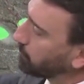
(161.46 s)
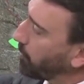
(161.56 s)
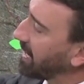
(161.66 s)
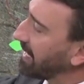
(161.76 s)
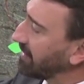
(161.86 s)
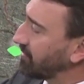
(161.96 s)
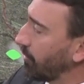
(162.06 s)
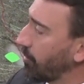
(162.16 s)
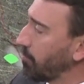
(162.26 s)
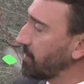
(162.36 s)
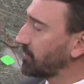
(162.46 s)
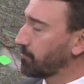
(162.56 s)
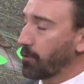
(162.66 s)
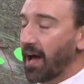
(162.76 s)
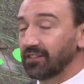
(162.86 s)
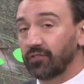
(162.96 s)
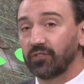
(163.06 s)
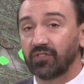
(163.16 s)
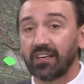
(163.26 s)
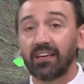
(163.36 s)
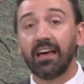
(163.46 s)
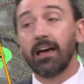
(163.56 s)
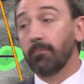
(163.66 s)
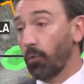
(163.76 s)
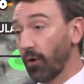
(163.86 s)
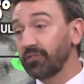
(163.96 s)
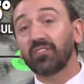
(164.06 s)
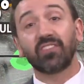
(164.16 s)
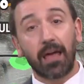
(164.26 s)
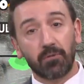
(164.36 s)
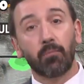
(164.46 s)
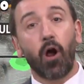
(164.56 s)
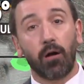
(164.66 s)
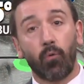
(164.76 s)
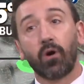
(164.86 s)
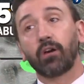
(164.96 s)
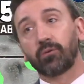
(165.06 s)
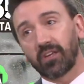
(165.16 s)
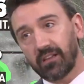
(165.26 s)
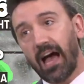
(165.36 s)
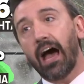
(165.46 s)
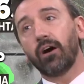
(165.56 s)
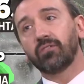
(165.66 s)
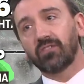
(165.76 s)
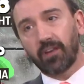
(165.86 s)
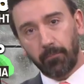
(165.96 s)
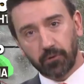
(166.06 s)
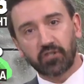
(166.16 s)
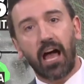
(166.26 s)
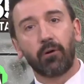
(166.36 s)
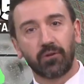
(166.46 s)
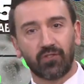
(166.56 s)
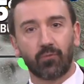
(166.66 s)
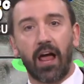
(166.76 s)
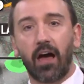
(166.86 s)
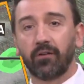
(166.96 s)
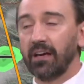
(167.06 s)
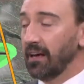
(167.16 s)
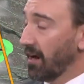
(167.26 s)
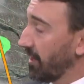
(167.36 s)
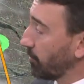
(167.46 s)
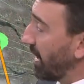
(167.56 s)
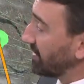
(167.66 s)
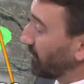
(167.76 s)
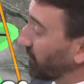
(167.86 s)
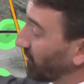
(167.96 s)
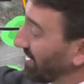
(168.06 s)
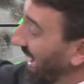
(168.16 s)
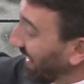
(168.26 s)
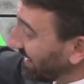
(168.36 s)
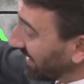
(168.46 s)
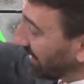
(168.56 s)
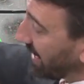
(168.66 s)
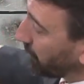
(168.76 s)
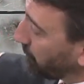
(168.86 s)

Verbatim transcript: spread east, so don't be surprised if you see more of the same tomorrow morning with the clouds, couple showers around. Otherwise, if you're not in lake